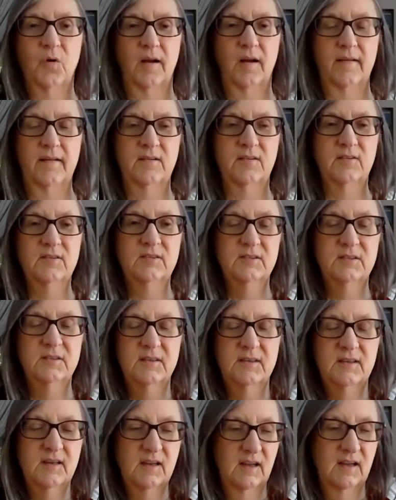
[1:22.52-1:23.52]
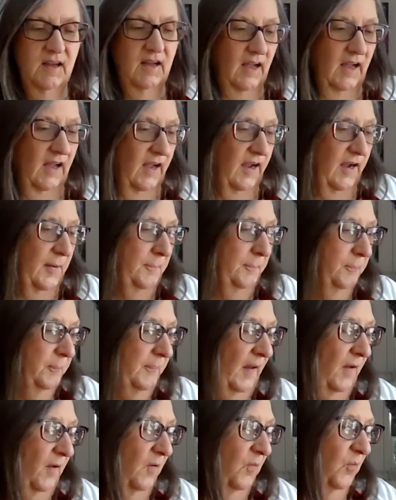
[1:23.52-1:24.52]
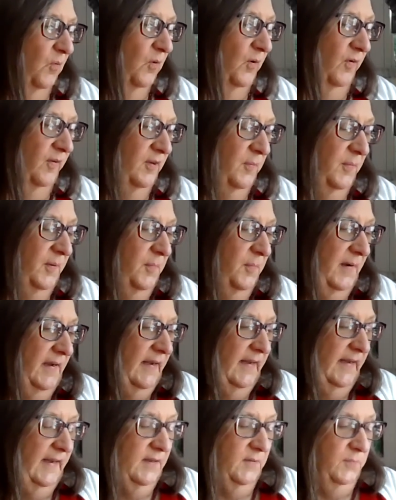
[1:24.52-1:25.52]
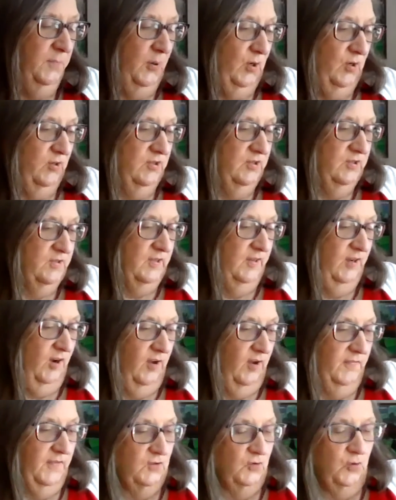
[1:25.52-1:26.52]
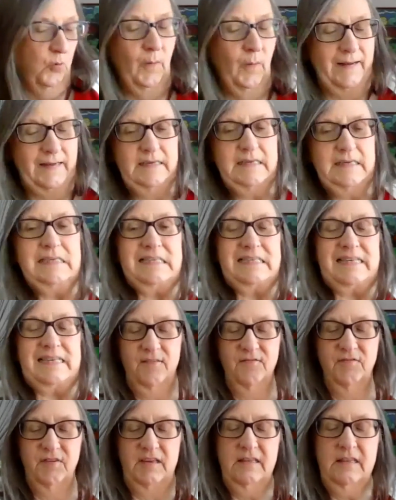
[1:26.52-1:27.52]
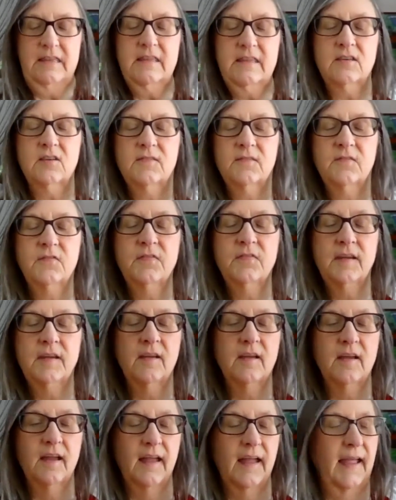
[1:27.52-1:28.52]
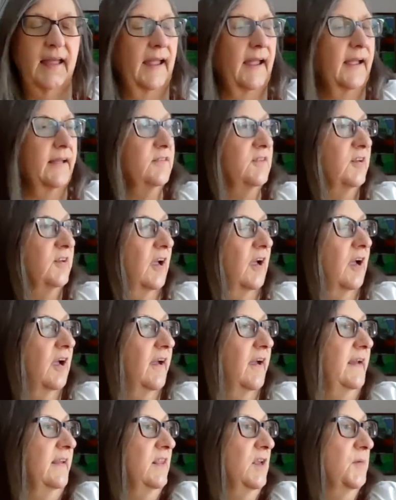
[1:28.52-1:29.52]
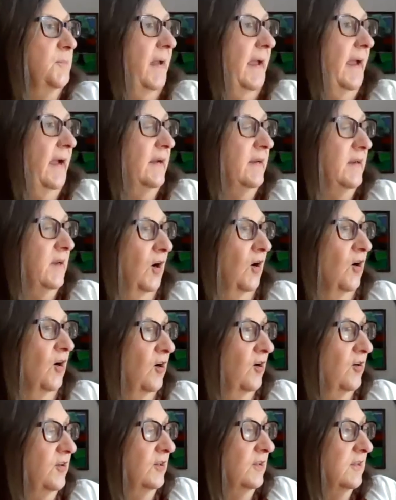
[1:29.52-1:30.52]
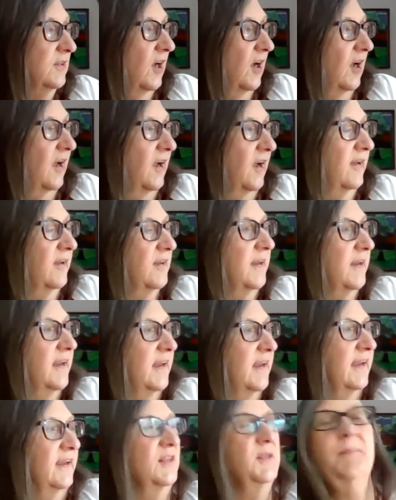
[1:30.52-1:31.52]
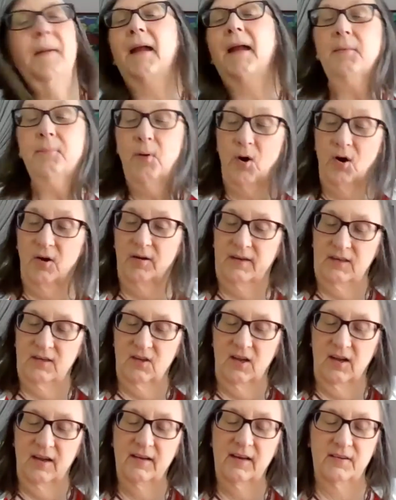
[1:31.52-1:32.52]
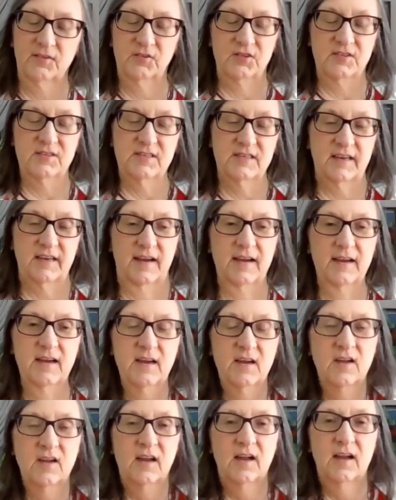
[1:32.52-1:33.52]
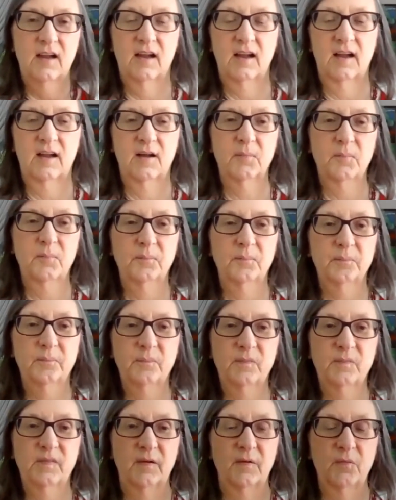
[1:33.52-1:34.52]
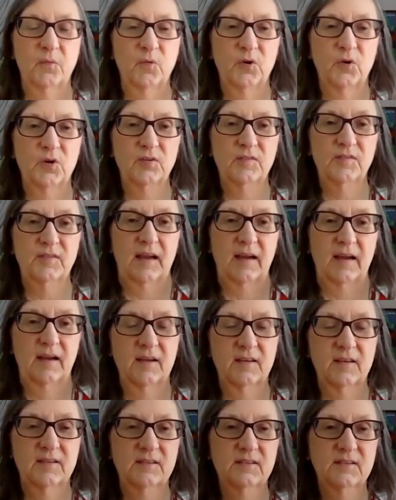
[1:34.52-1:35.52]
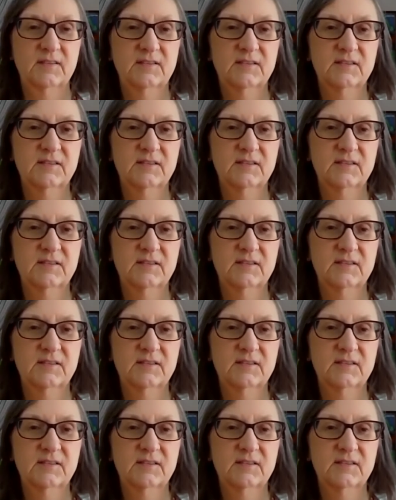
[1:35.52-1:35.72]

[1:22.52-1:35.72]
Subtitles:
one. We're going to be meeting in person on the 27th at in the backyard, in the back parking lot, I should say. Mr.